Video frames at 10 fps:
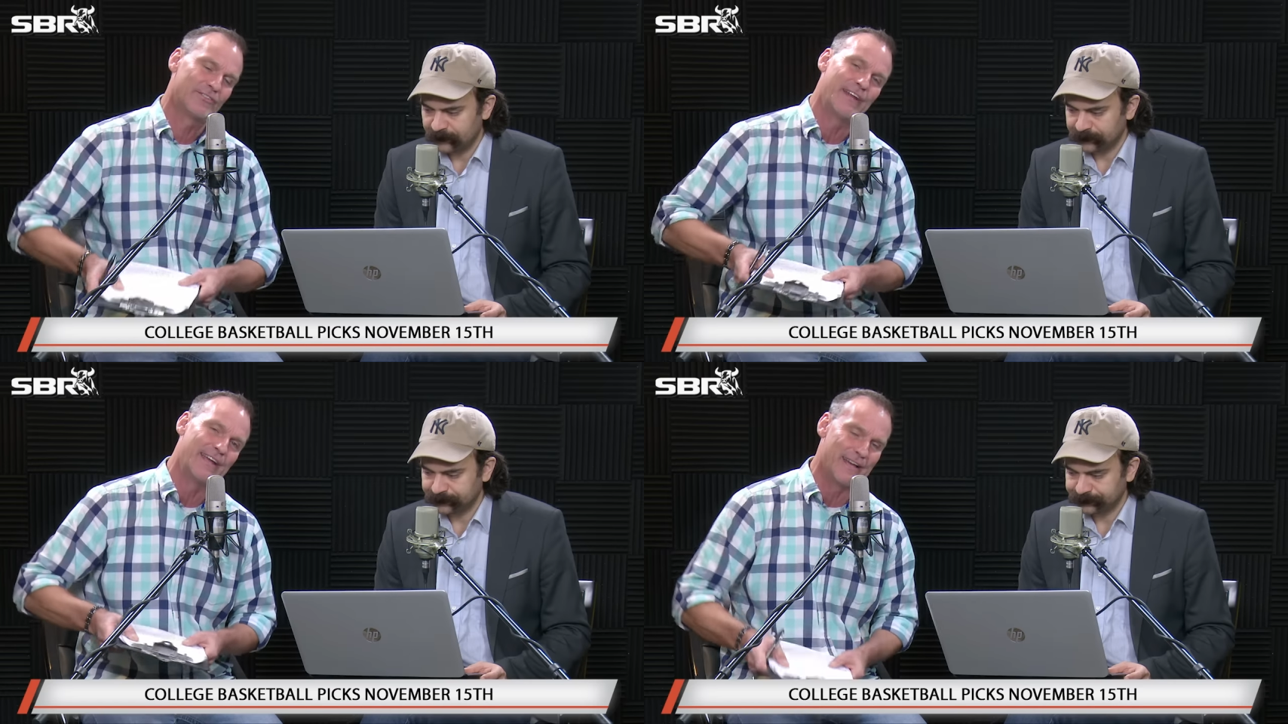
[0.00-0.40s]

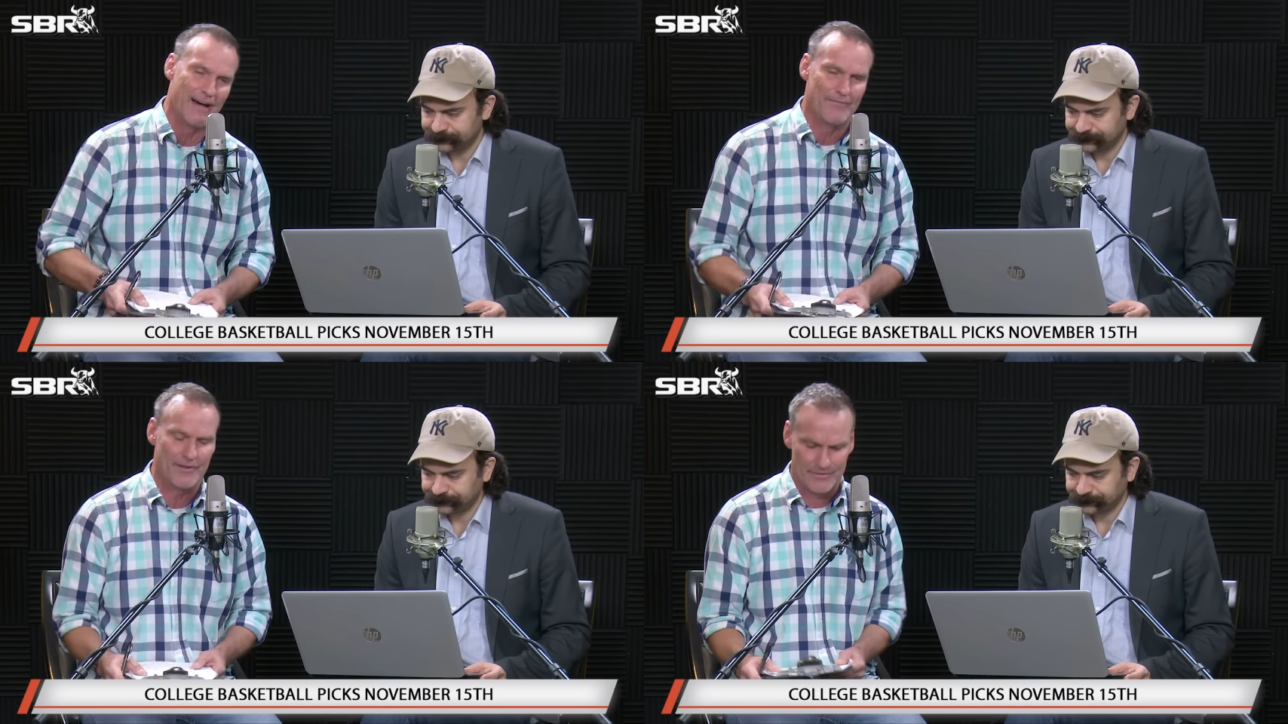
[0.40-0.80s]
Speaker 1: stay
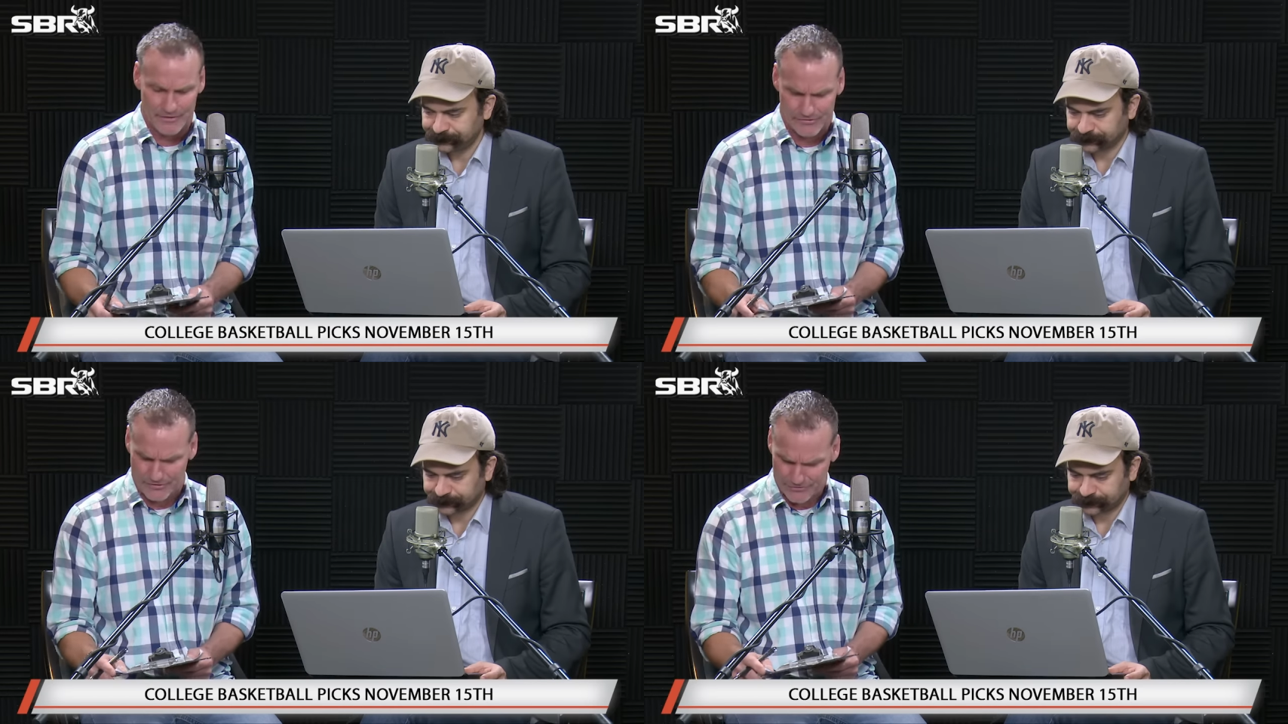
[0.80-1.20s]
confident. There's
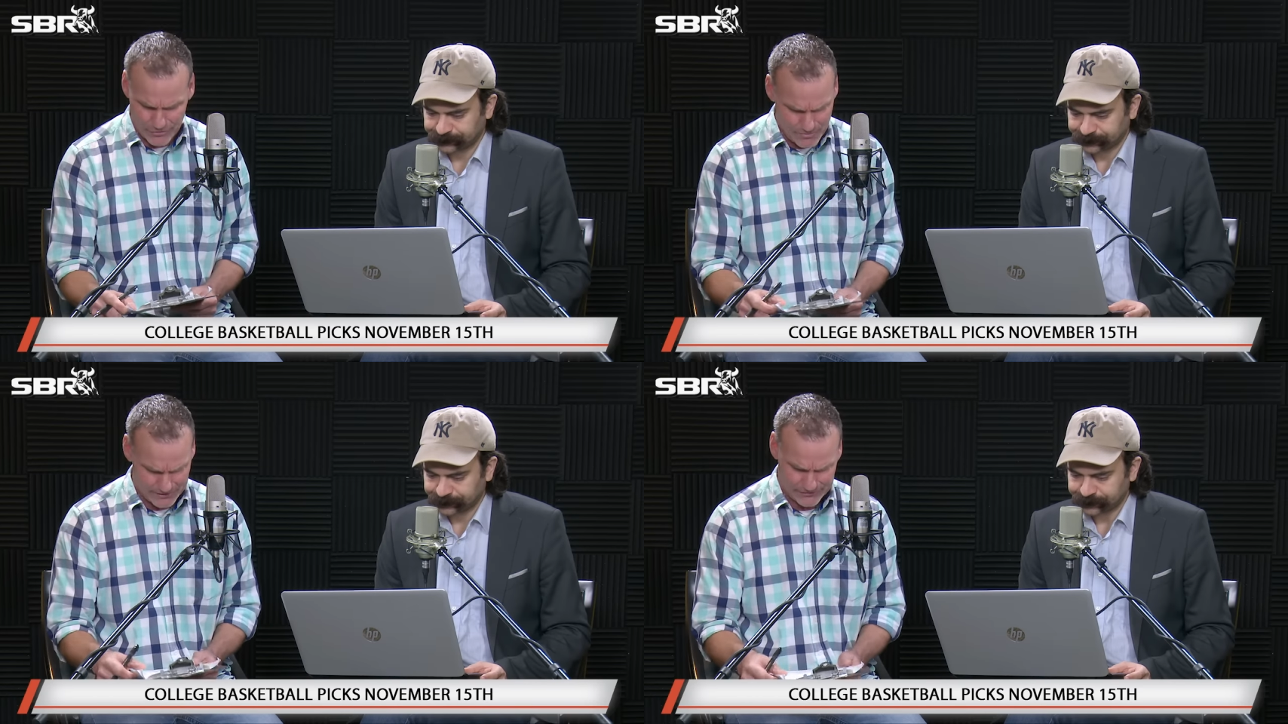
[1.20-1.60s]
just too
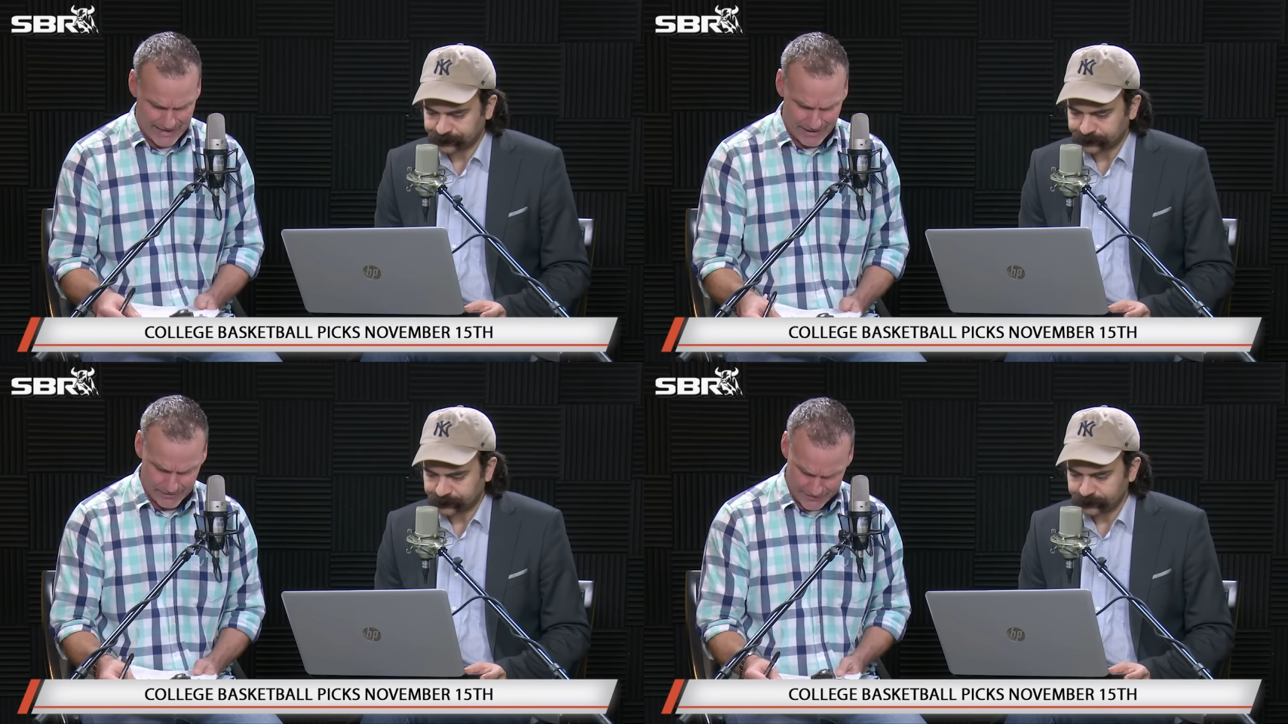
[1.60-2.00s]
much
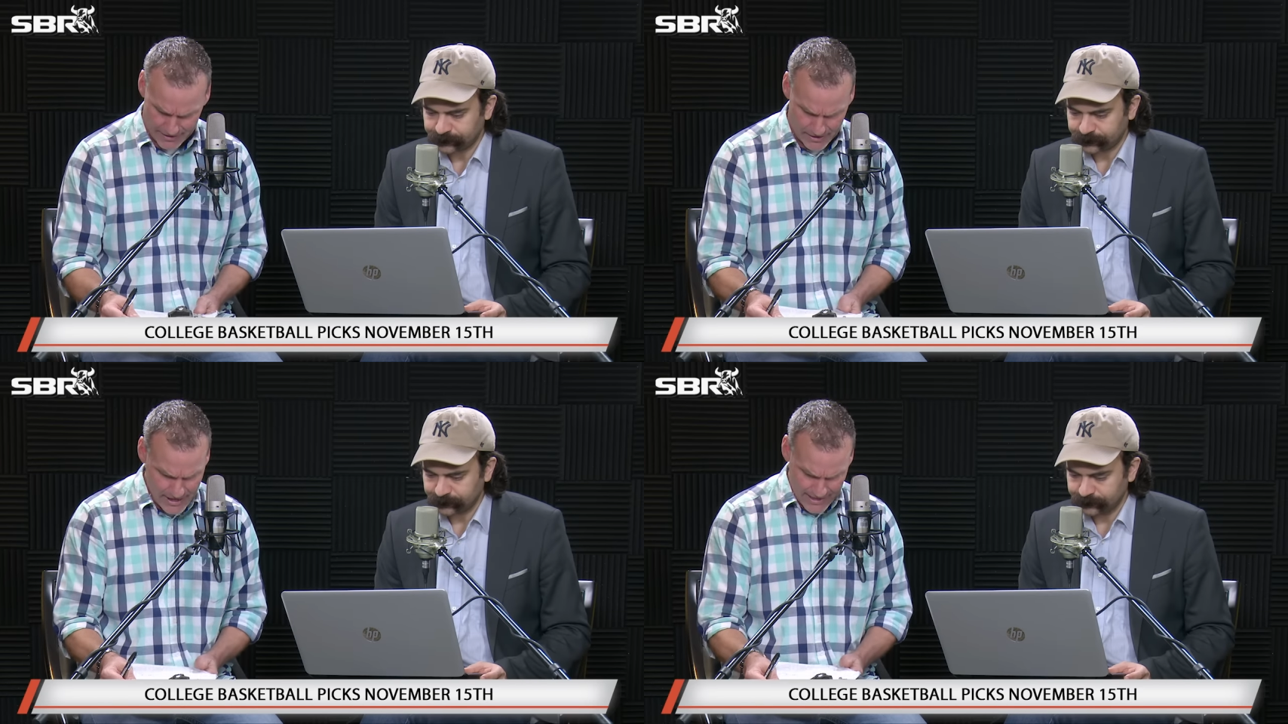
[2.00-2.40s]
talent there,
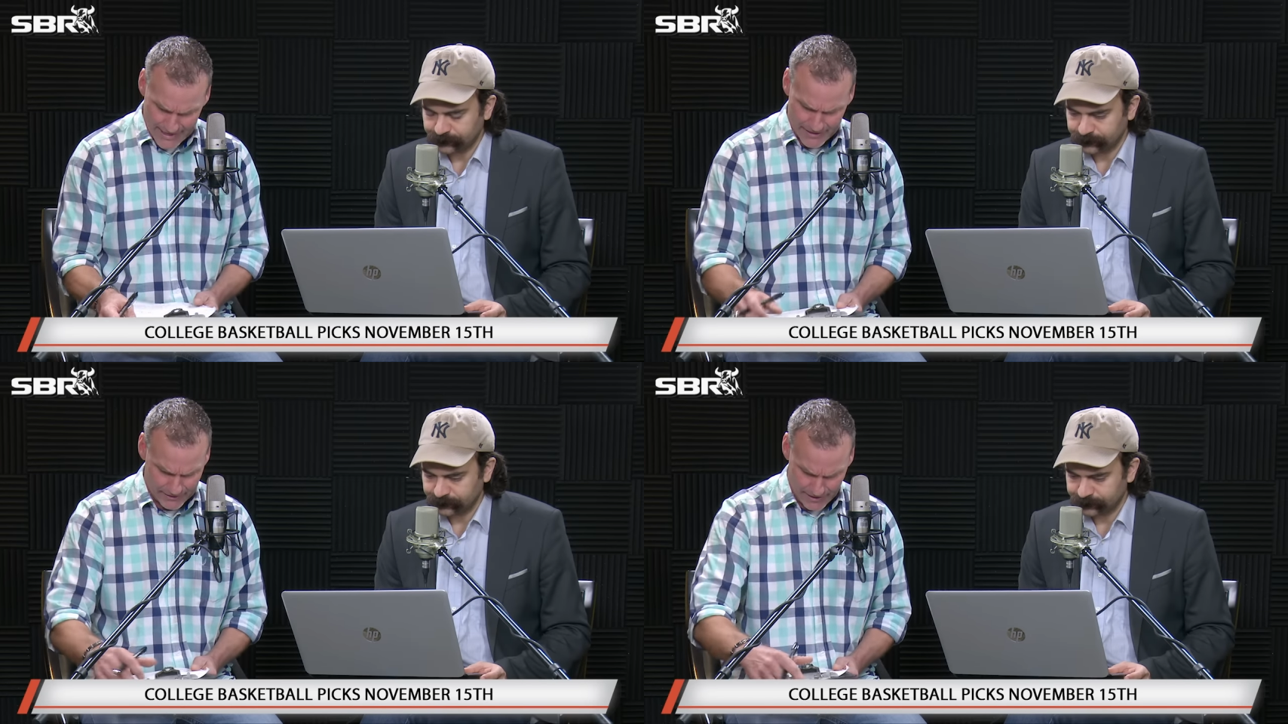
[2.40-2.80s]
and
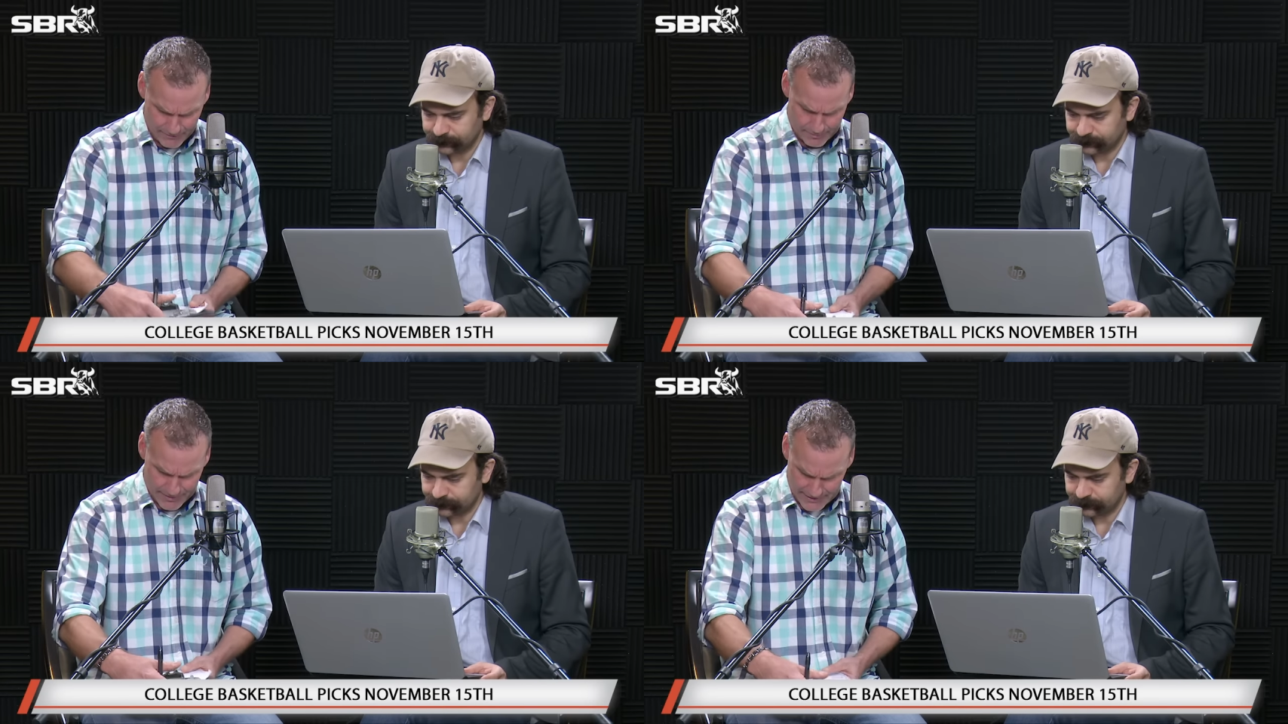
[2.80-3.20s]
I love it,
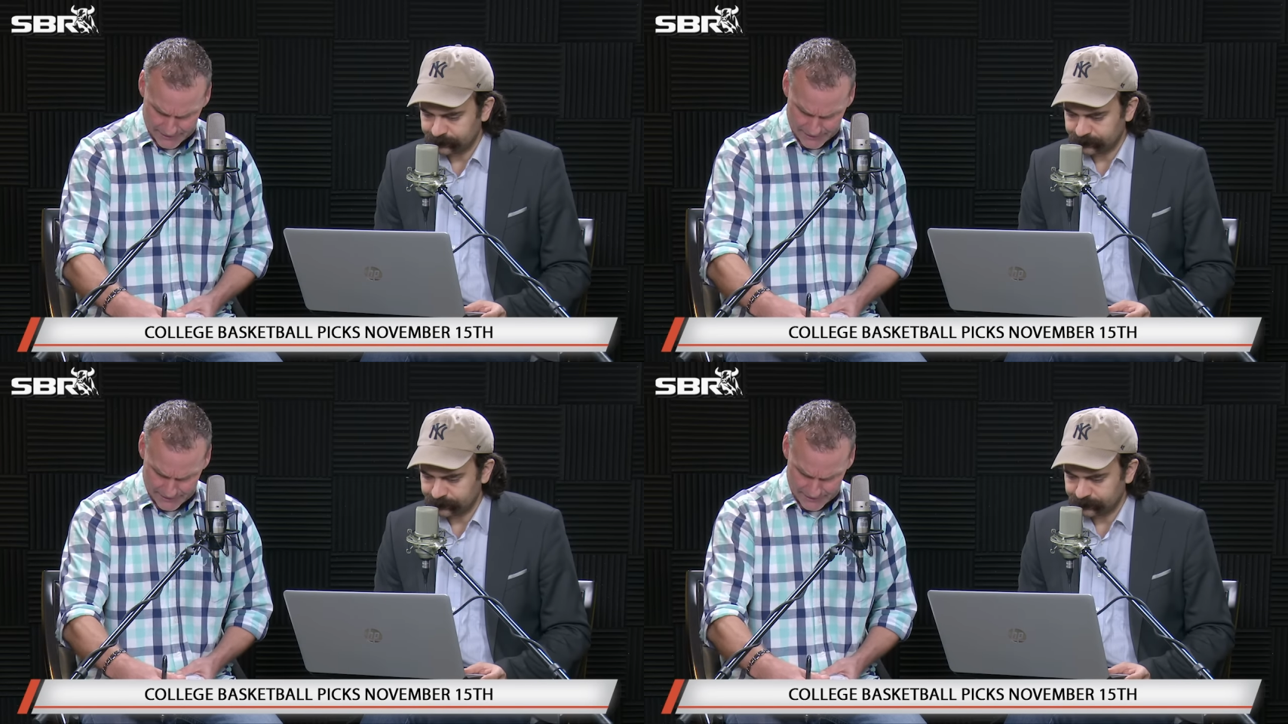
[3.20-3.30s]
Pete. I